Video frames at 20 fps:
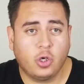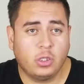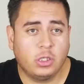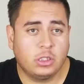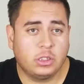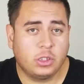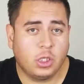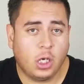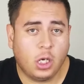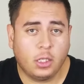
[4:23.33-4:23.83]

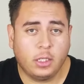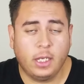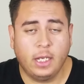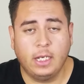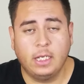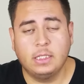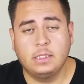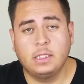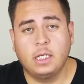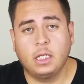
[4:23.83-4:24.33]
this on. It
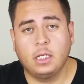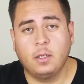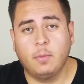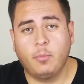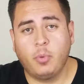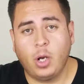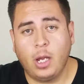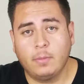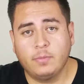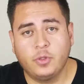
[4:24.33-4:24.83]
is gonna
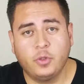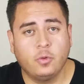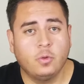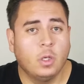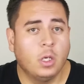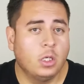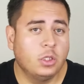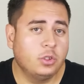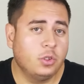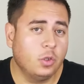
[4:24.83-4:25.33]
prompt you
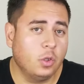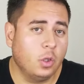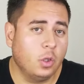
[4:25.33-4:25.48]
to